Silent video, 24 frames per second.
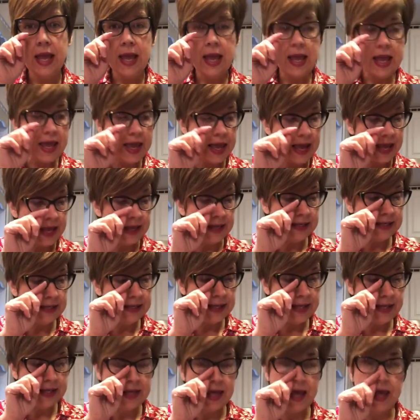and
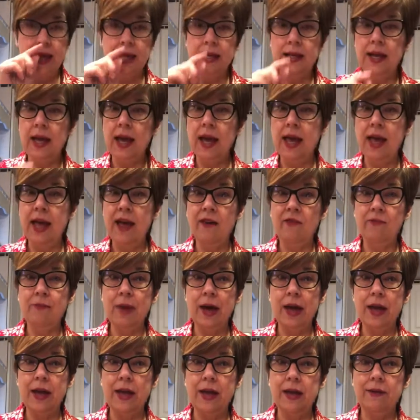then I have
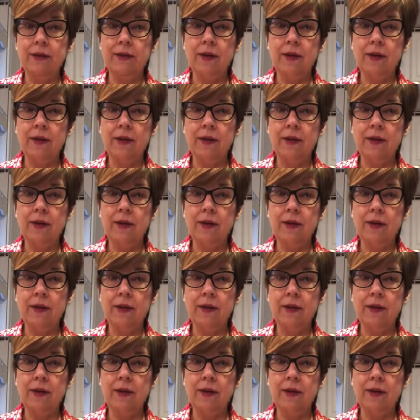my